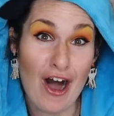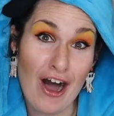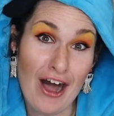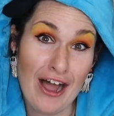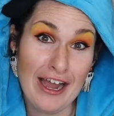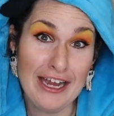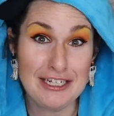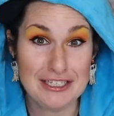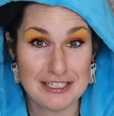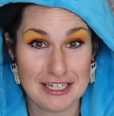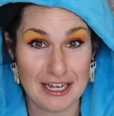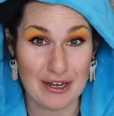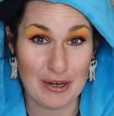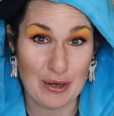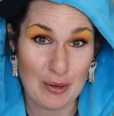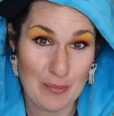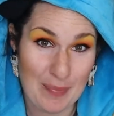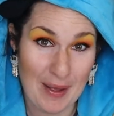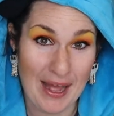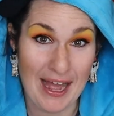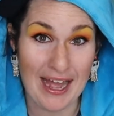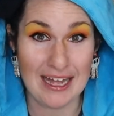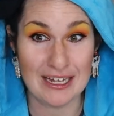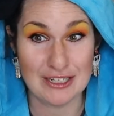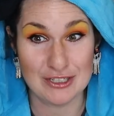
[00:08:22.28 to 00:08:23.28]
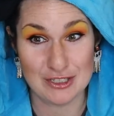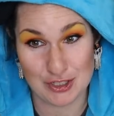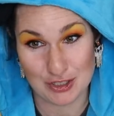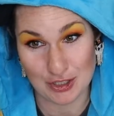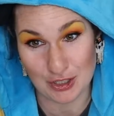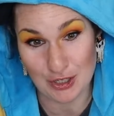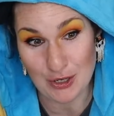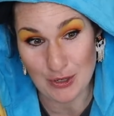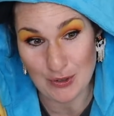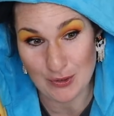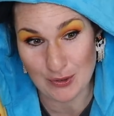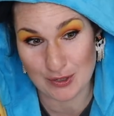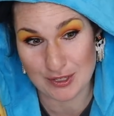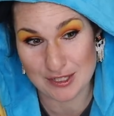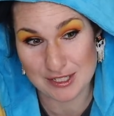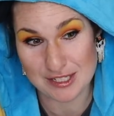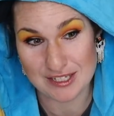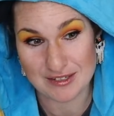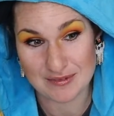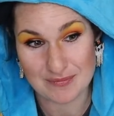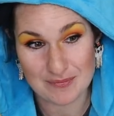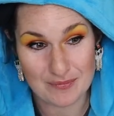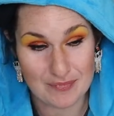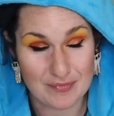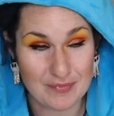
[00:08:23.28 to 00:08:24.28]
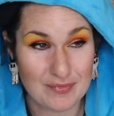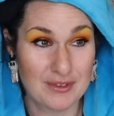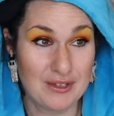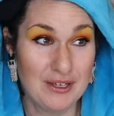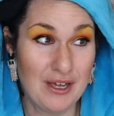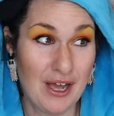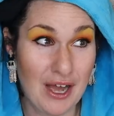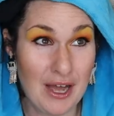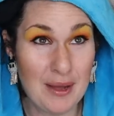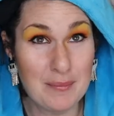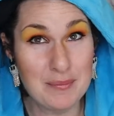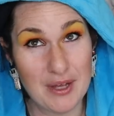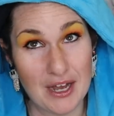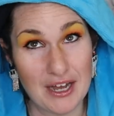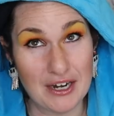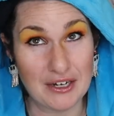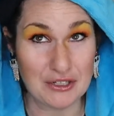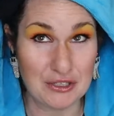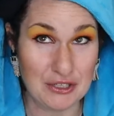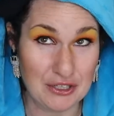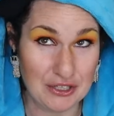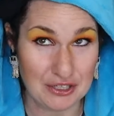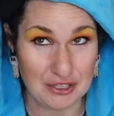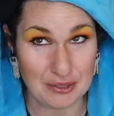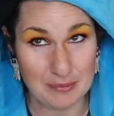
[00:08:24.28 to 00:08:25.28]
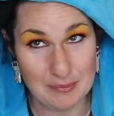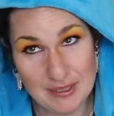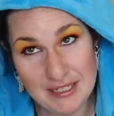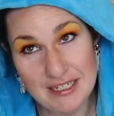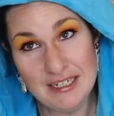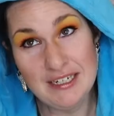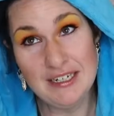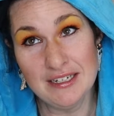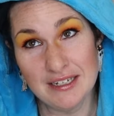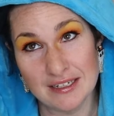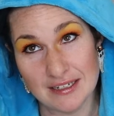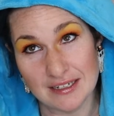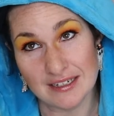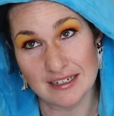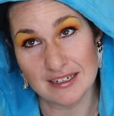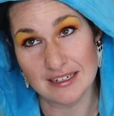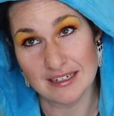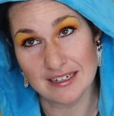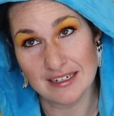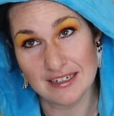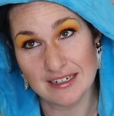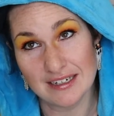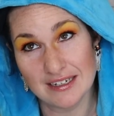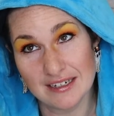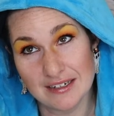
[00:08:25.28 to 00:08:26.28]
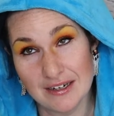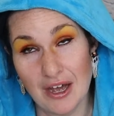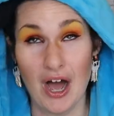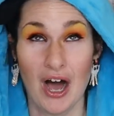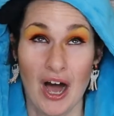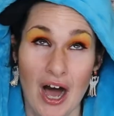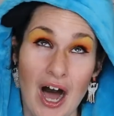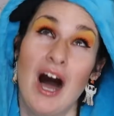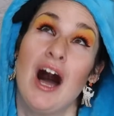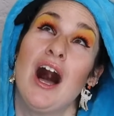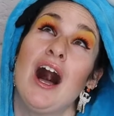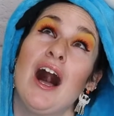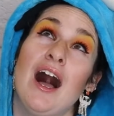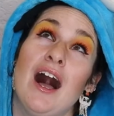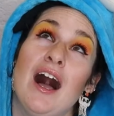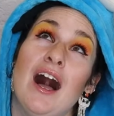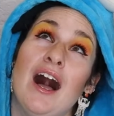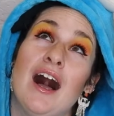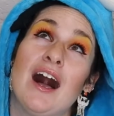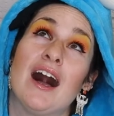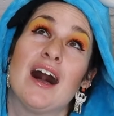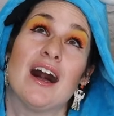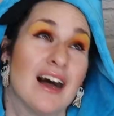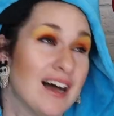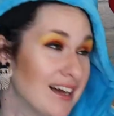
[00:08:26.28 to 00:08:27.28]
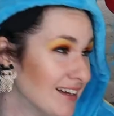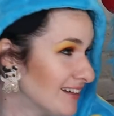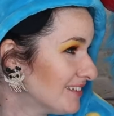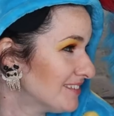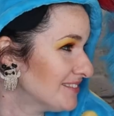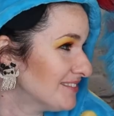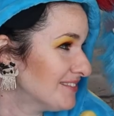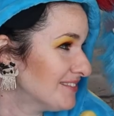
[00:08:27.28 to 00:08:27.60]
I tell bad jokes. I'm not a good comedian. Ha ha.